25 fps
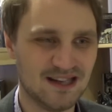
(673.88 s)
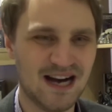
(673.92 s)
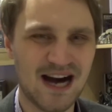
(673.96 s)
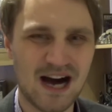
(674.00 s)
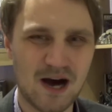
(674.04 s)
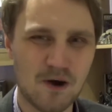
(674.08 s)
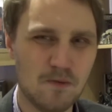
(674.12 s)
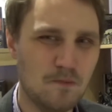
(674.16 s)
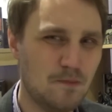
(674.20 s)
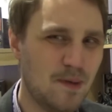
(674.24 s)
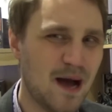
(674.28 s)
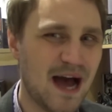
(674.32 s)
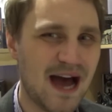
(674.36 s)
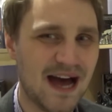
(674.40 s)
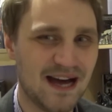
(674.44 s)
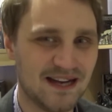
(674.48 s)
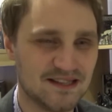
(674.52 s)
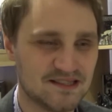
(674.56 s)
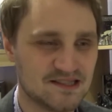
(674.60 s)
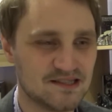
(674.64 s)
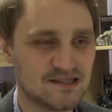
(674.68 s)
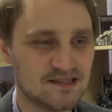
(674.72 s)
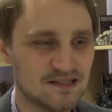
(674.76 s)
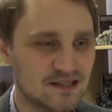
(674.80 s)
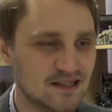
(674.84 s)
how
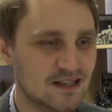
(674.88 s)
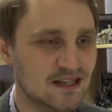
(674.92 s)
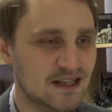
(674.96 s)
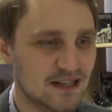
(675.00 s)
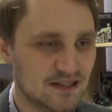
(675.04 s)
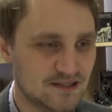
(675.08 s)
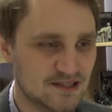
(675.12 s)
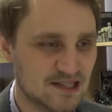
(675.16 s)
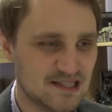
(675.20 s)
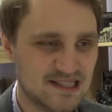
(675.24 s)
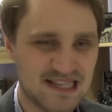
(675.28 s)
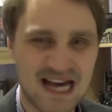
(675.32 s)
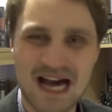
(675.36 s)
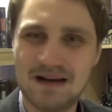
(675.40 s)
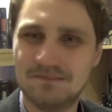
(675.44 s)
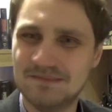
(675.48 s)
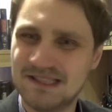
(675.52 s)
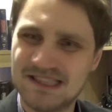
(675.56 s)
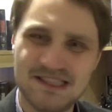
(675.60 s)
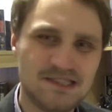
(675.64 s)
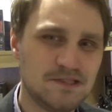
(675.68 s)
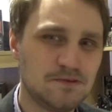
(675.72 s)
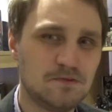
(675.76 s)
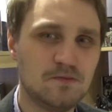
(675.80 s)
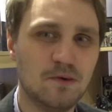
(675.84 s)
bad the
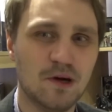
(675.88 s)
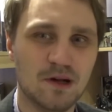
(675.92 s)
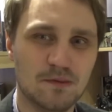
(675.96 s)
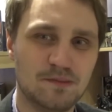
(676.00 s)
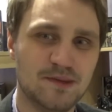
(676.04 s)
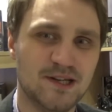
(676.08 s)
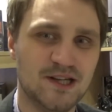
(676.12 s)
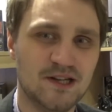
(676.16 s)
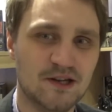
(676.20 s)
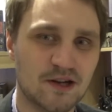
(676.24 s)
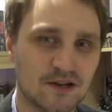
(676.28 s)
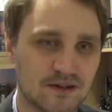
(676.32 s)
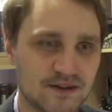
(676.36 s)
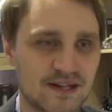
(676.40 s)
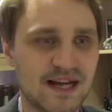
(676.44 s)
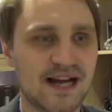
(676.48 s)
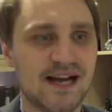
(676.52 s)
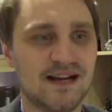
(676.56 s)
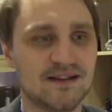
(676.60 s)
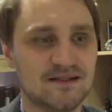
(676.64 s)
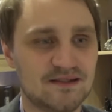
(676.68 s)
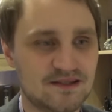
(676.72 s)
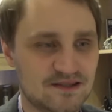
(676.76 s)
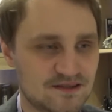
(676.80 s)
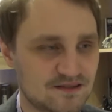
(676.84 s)
damage will be on
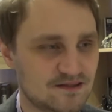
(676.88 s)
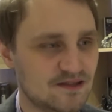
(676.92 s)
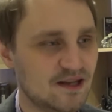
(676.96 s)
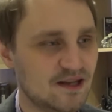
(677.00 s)
that